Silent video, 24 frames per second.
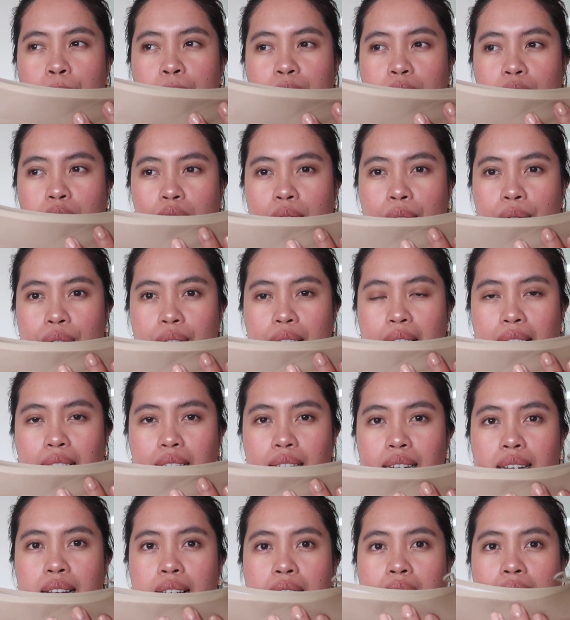because of
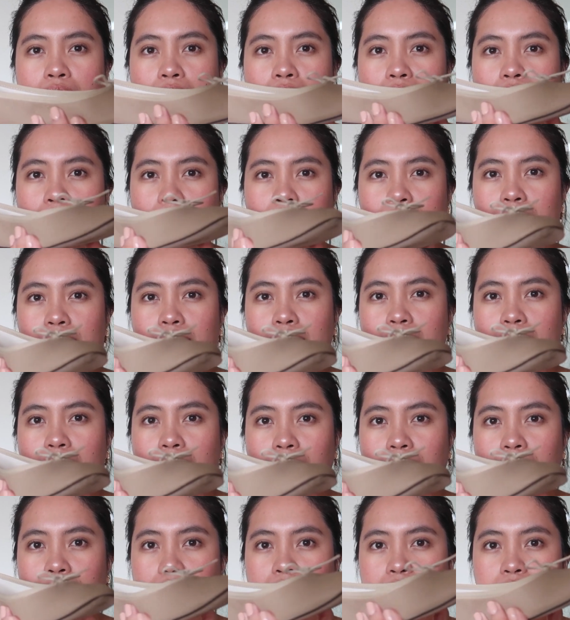that, it's
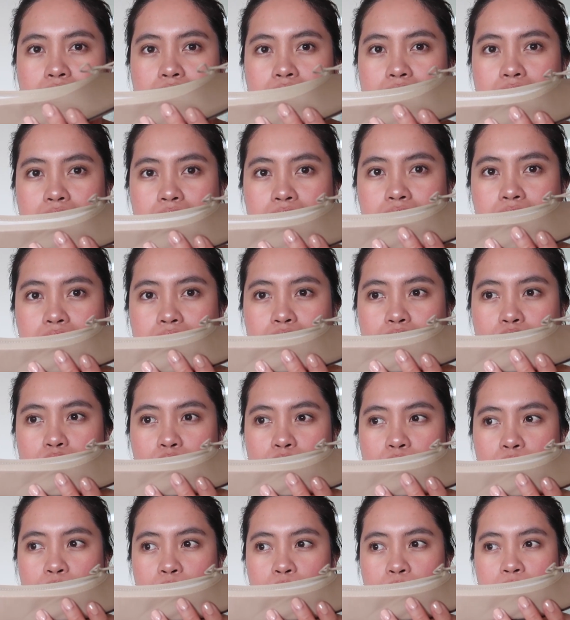not that easy
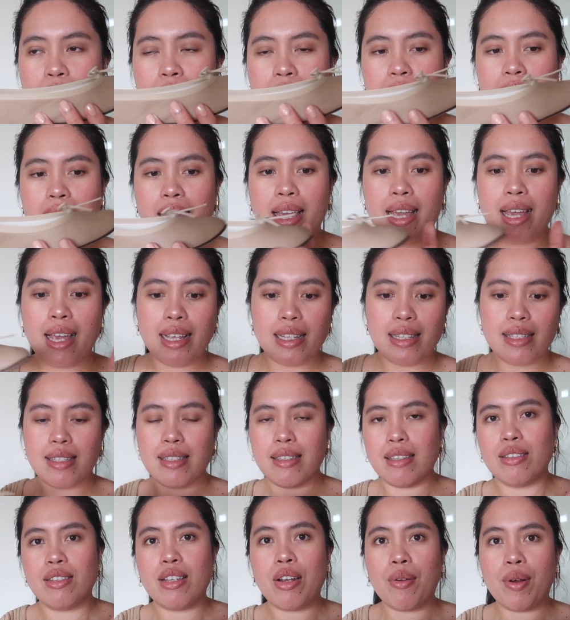to like
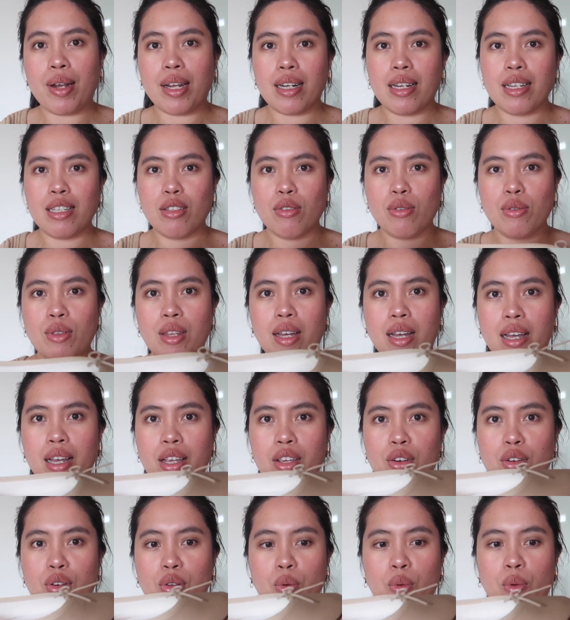hit directly to
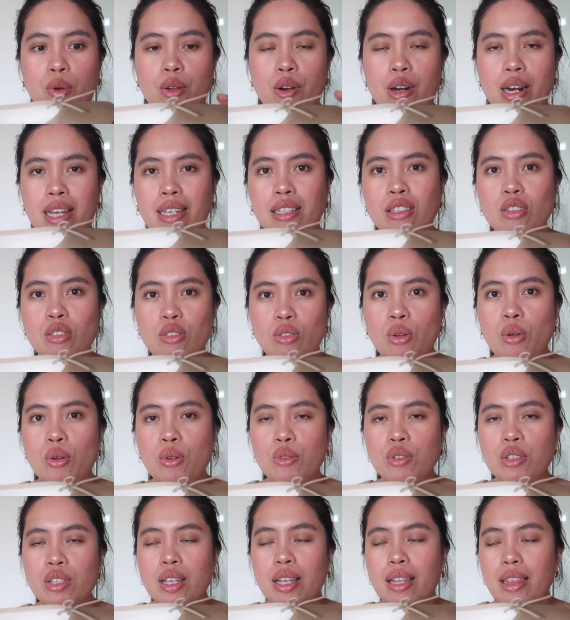the, you know, like
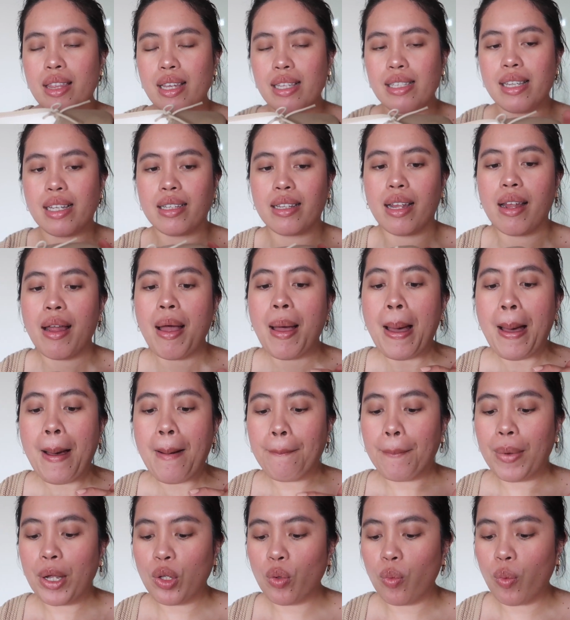stones and things like that.
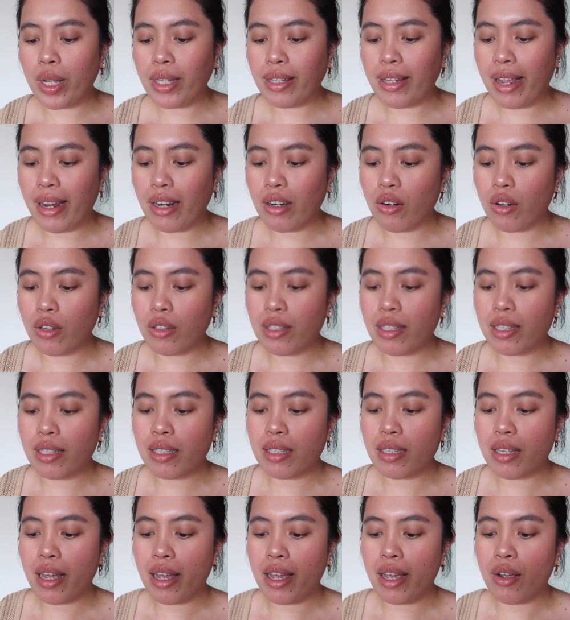But what I
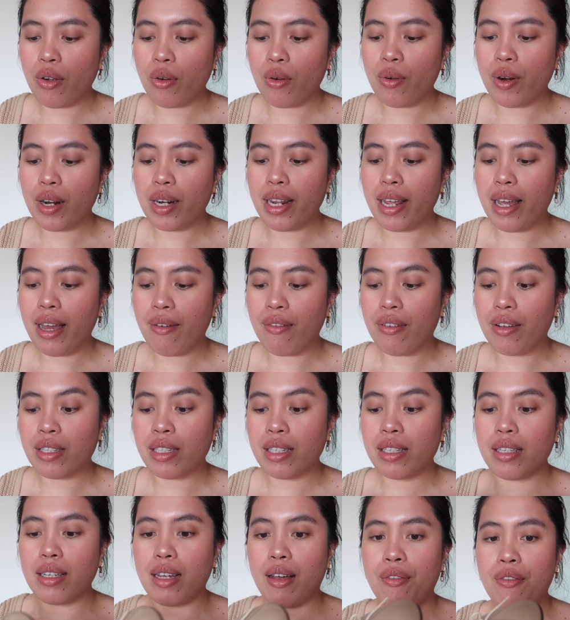notice, I already have
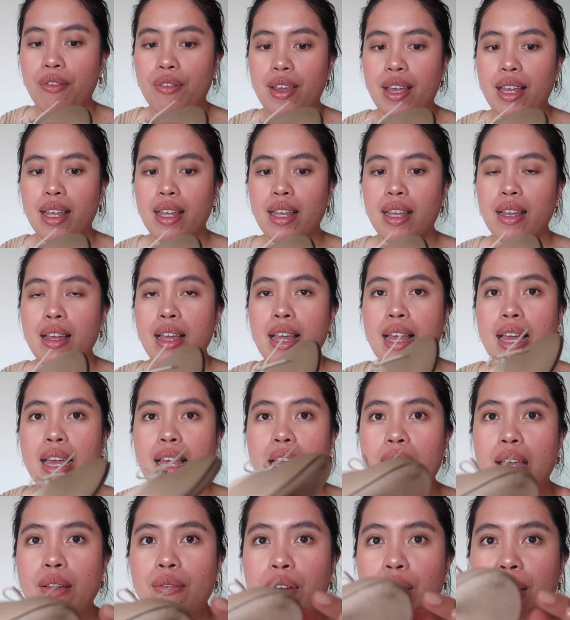a scuffing,
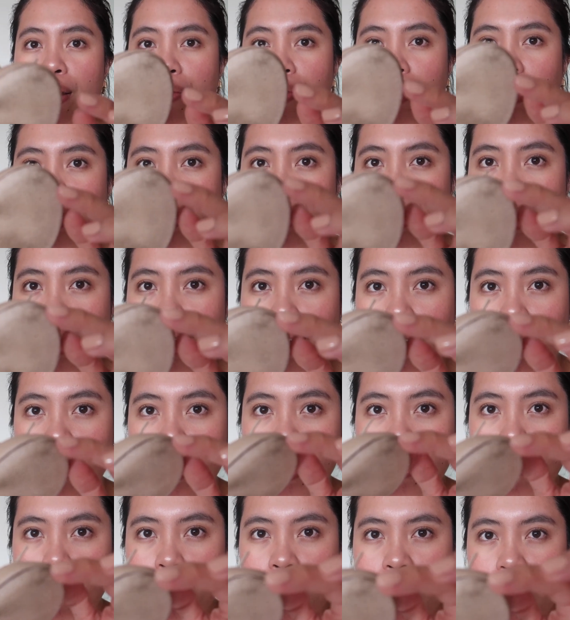even if it's
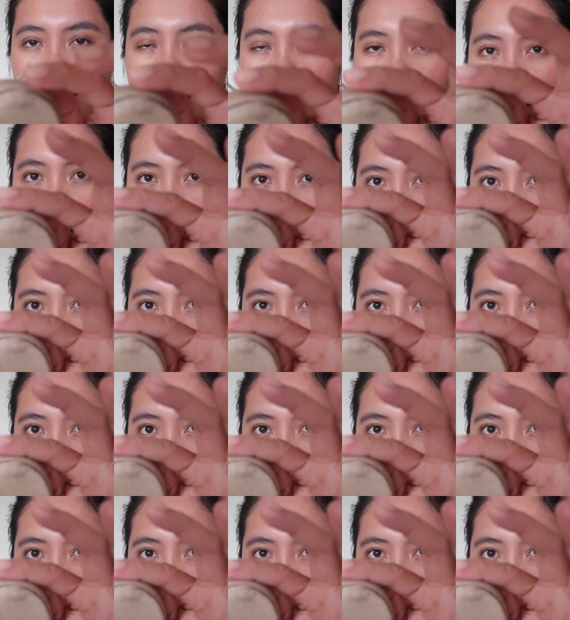like a bit